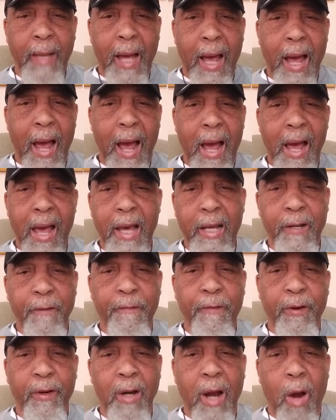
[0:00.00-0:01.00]
I had to
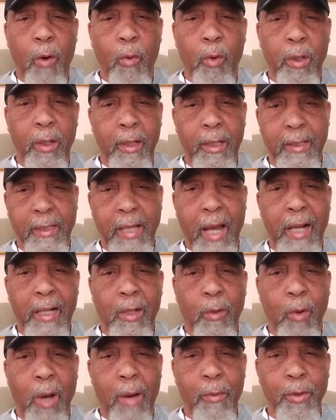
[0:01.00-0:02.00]
figure out what
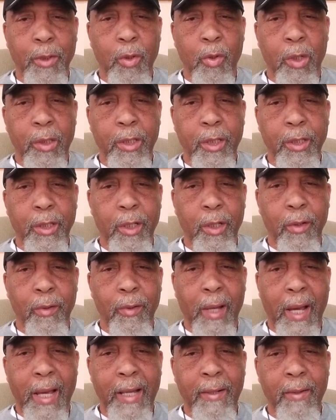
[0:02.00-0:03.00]
I was going to do.
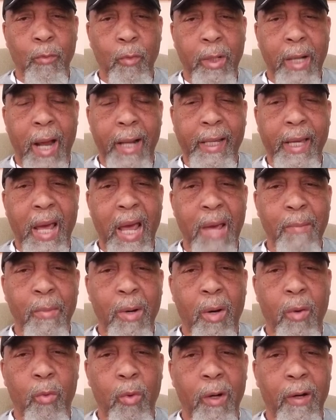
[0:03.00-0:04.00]
And what I came
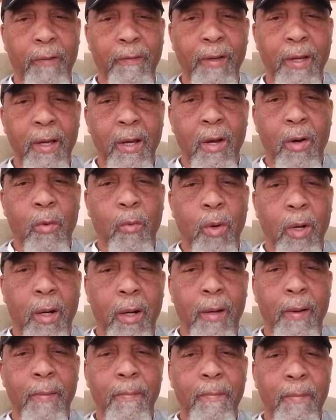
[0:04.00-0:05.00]
up with,
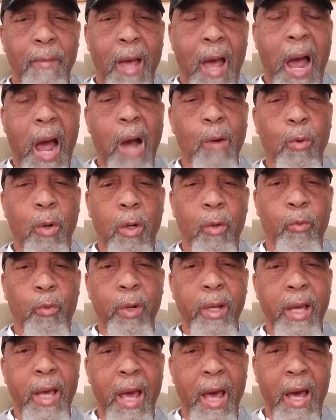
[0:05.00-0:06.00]
well, I will
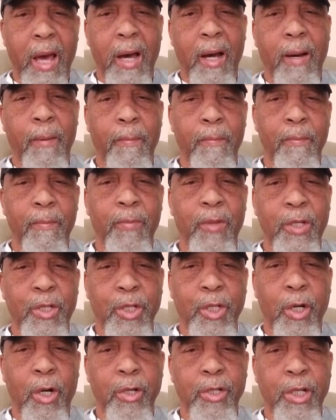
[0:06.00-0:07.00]
rehab the
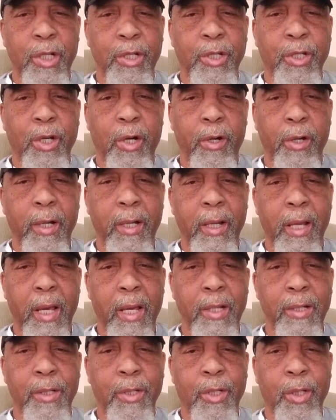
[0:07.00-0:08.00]
church and turn it
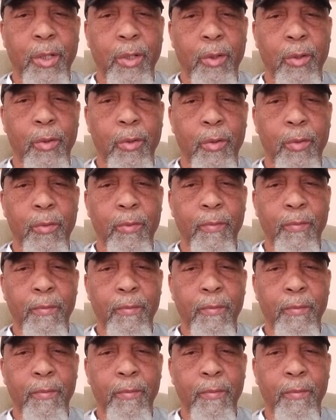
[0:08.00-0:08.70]
into